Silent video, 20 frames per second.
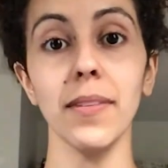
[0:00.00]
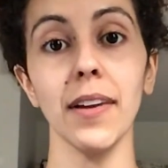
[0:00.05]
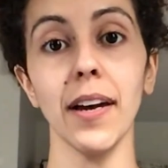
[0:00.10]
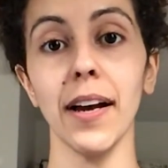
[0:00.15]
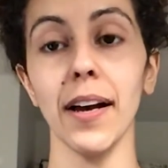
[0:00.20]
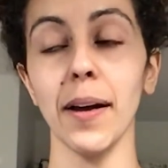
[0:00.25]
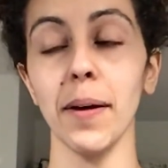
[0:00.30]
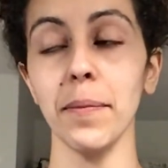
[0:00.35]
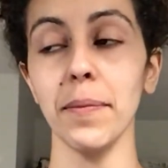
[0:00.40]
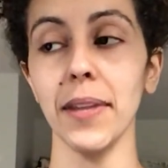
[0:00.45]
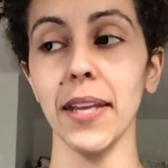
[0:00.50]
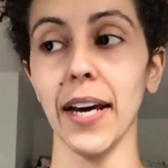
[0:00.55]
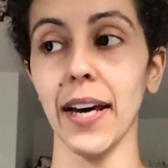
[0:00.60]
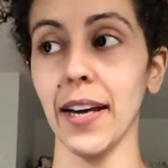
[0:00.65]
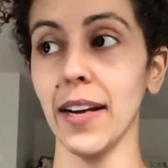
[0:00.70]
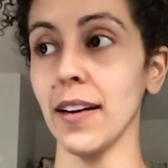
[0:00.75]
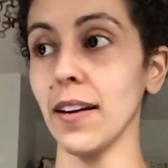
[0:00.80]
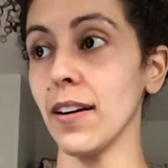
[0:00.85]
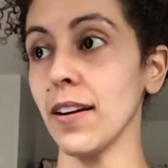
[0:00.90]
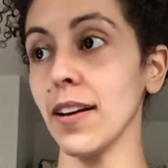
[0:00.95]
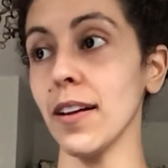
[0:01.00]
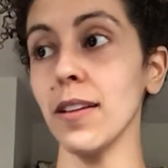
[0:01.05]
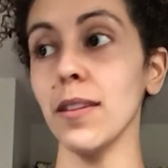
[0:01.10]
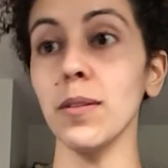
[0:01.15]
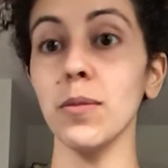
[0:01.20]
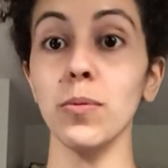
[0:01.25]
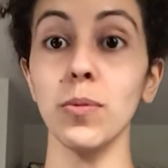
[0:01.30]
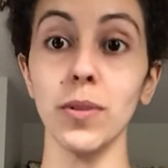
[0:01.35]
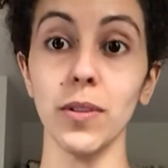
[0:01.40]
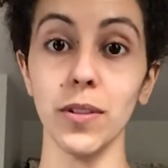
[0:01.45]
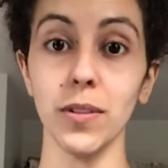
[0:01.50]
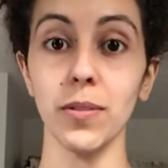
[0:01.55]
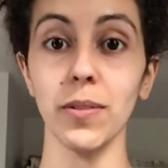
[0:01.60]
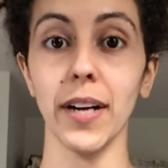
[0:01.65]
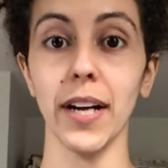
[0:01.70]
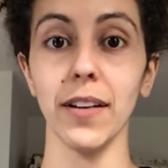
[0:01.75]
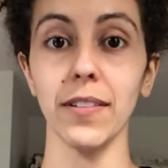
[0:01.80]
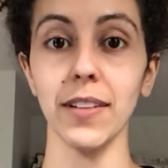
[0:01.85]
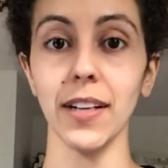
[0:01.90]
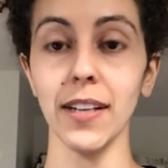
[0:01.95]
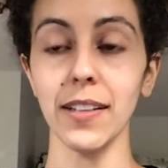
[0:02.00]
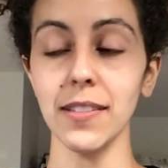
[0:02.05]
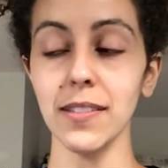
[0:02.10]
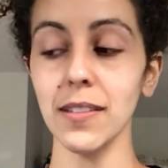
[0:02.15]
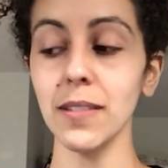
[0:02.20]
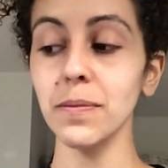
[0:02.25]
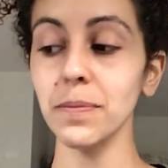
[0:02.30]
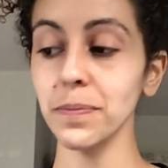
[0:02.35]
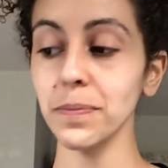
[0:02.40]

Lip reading: that are in the world around us.